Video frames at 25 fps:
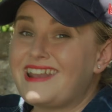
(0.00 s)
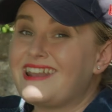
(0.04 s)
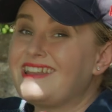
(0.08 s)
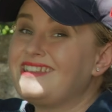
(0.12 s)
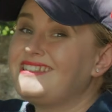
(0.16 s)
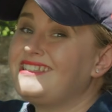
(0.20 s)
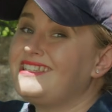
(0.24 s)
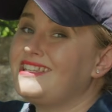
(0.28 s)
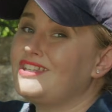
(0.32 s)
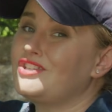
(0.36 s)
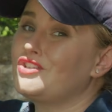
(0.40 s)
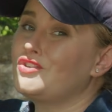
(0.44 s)
an
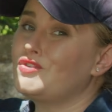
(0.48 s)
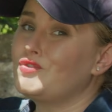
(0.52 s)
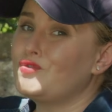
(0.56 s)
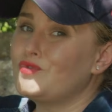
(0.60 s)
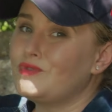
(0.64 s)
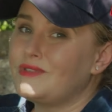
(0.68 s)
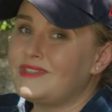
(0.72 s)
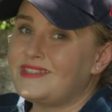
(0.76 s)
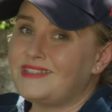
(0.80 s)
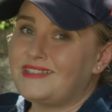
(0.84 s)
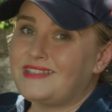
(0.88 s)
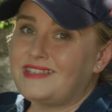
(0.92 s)

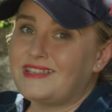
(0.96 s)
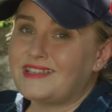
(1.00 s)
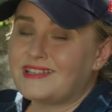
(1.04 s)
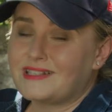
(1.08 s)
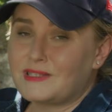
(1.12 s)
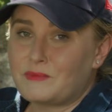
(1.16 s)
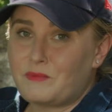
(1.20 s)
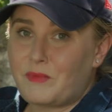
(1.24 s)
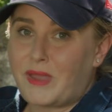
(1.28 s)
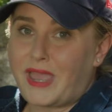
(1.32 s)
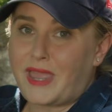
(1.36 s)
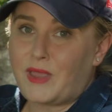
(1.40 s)
additional
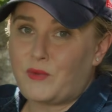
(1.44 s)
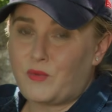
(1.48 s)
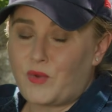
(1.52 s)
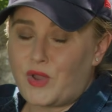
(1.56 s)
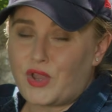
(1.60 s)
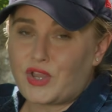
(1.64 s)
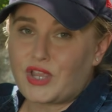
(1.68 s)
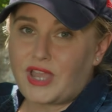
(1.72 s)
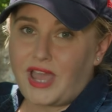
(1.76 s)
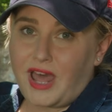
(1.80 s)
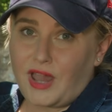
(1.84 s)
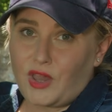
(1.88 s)
6
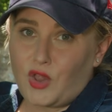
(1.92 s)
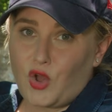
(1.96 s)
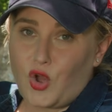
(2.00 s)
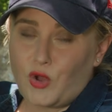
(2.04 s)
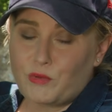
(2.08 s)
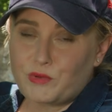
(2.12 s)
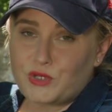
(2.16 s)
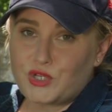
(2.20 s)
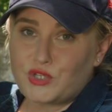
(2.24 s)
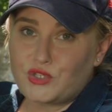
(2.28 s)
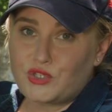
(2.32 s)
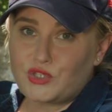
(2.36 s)
paintwork color
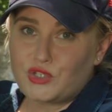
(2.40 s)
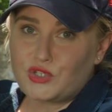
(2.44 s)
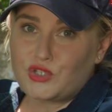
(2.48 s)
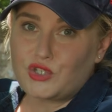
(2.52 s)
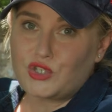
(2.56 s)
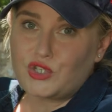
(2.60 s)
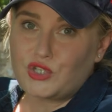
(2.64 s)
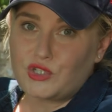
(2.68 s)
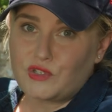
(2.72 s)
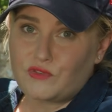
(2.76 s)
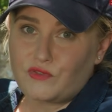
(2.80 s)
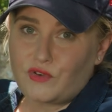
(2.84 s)
options to
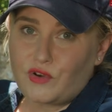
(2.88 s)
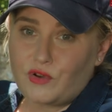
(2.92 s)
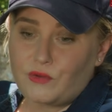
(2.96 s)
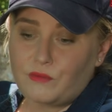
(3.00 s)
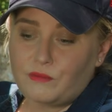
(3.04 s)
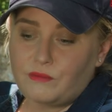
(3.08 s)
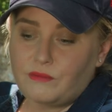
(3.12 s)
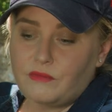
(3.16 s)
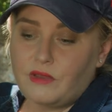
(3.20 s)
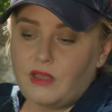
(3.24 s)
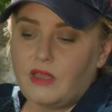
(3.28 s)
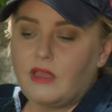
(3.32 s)
choose
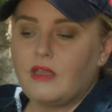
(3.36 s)
from.